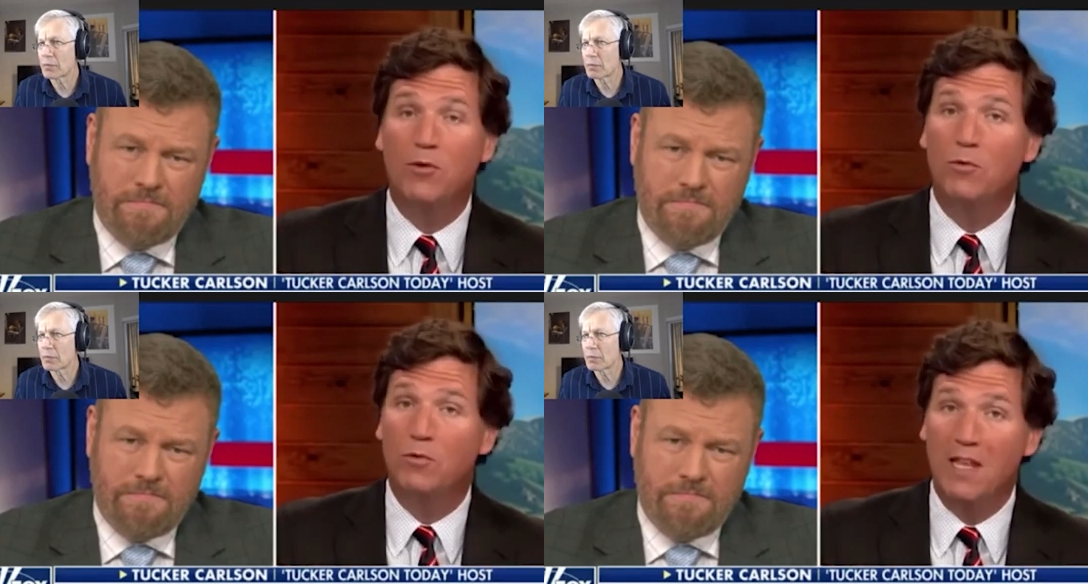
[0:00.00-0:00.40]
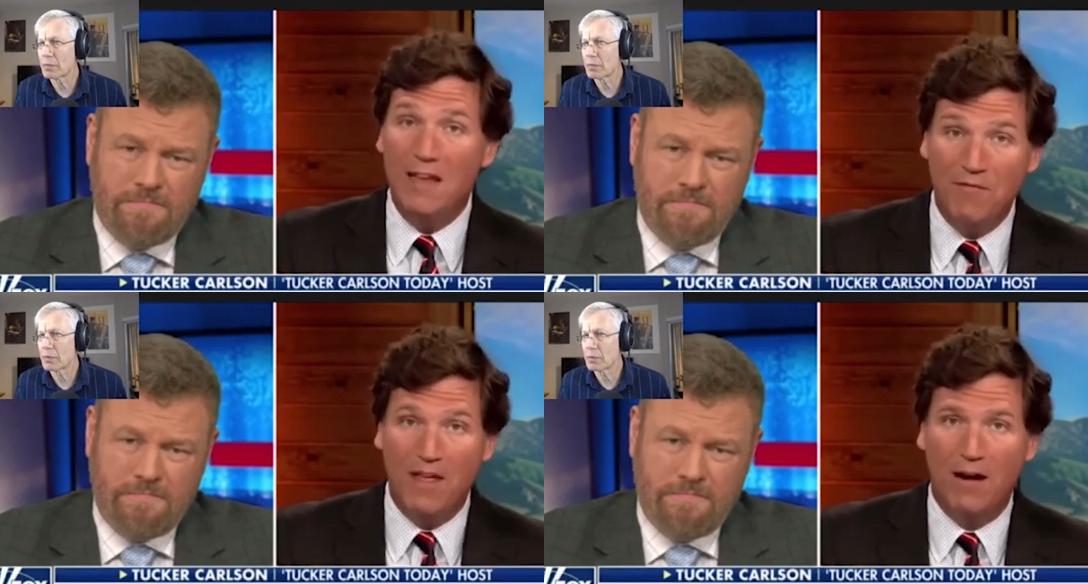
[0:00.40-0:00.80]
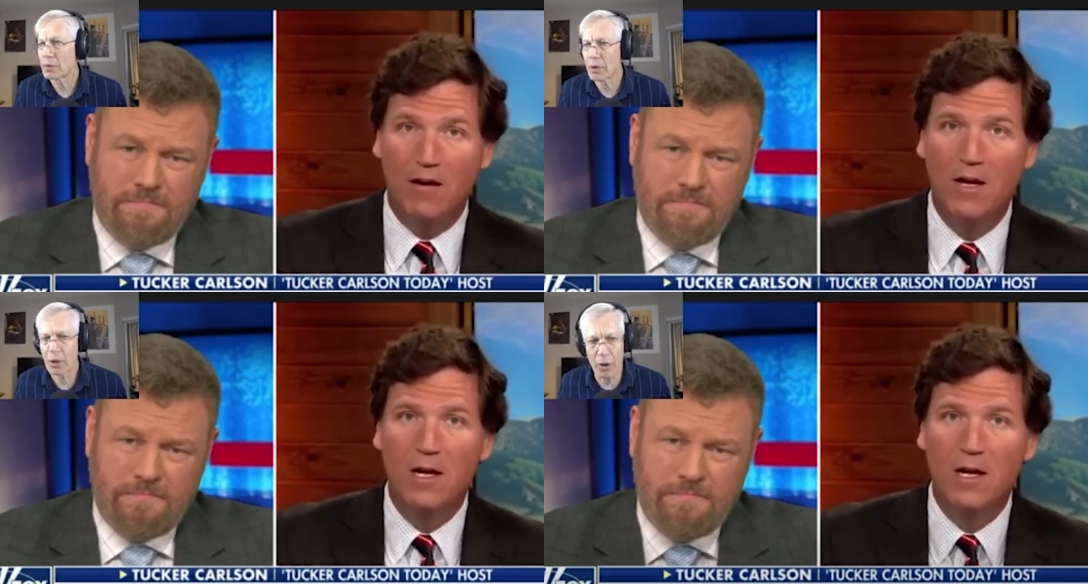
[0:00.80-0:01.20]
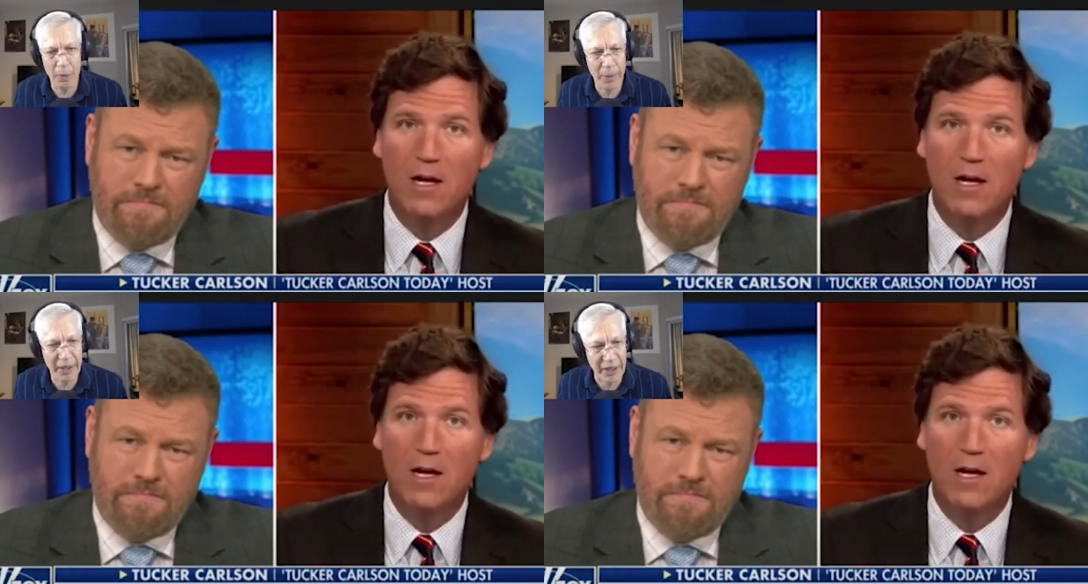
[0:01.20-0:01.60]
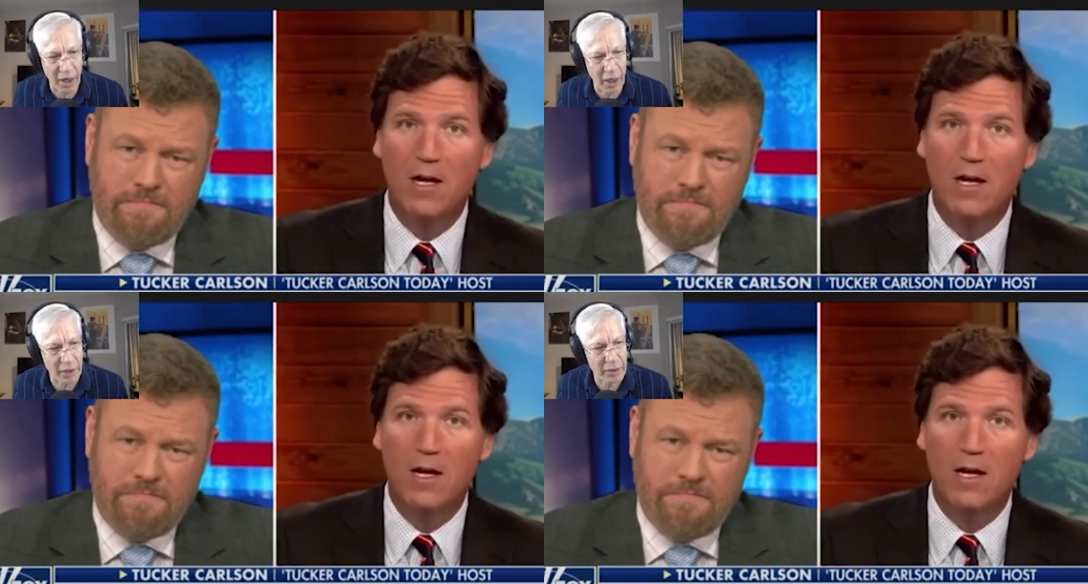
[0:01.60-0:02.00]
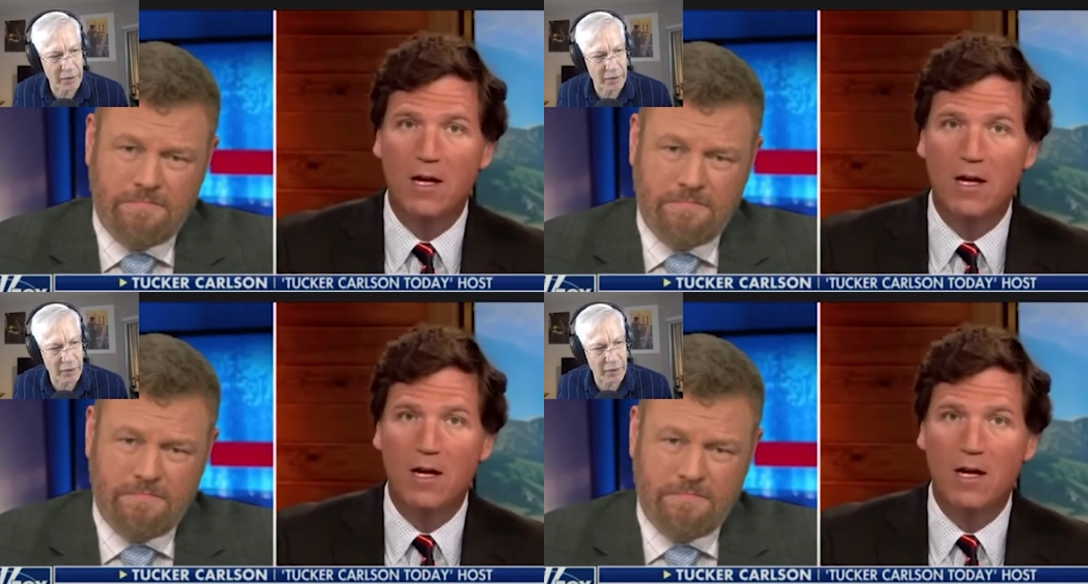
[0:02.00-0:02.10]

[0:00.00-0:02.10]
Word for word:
Speaker 1: who live there. Oh, my God.